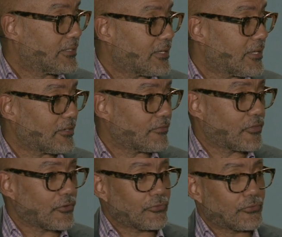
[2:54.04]
of
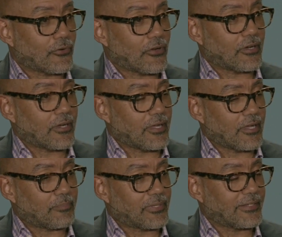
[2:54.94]
those who
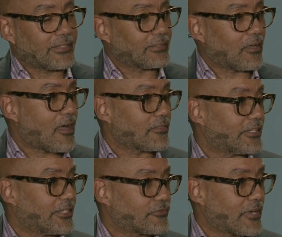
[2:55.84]
are planning
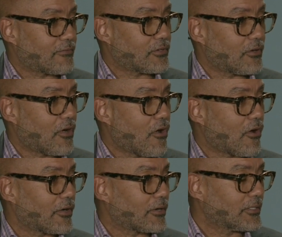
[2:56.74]
holiday travel
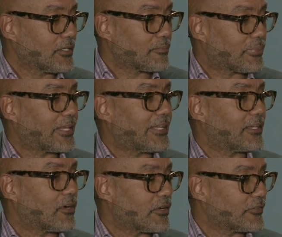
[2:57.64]
are
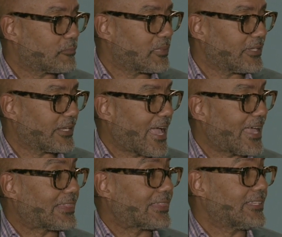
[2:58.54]
planning on spending
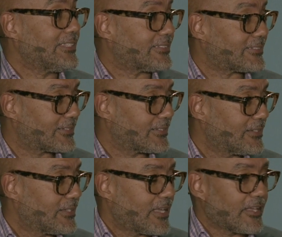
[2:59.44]
at least
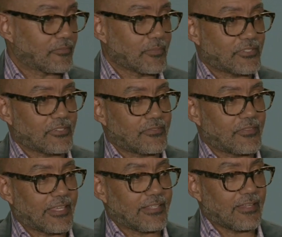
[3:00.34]
as much as
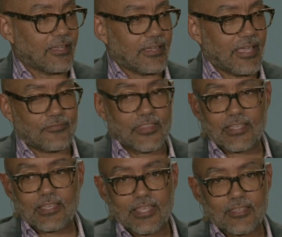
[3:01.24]
they
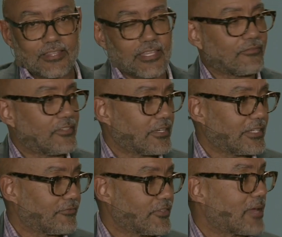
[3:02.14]
have done,
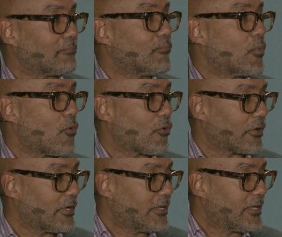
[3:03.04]
if not
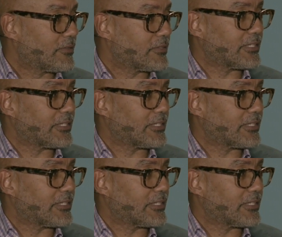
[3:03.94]
more, than they